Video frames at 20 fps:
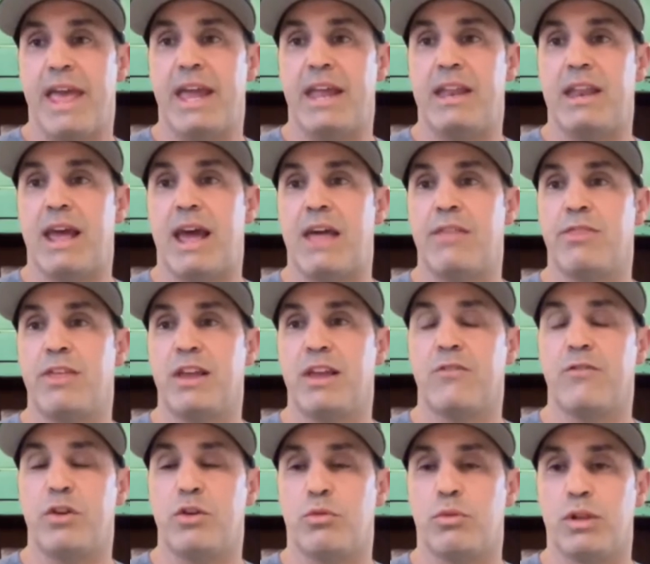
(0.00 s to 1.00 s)
And I think
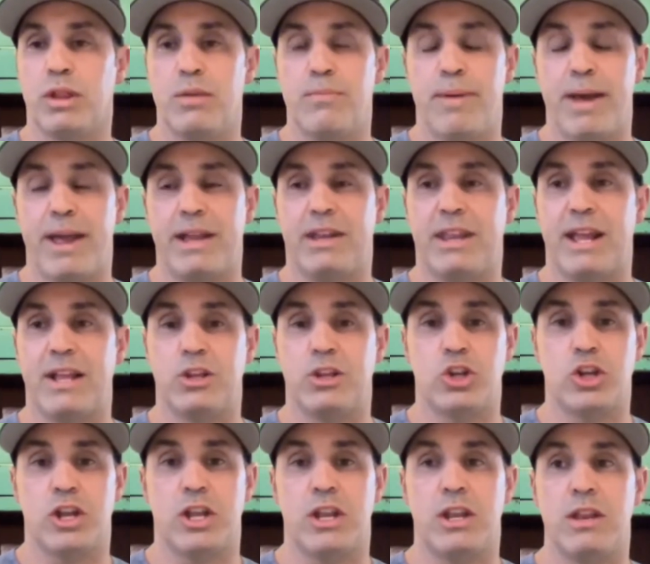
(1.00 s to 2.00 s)
if you really pay
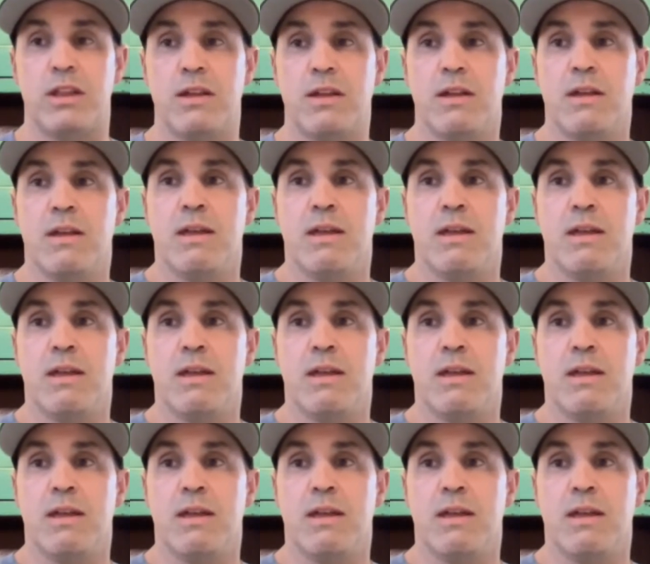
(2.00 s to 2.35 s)
attention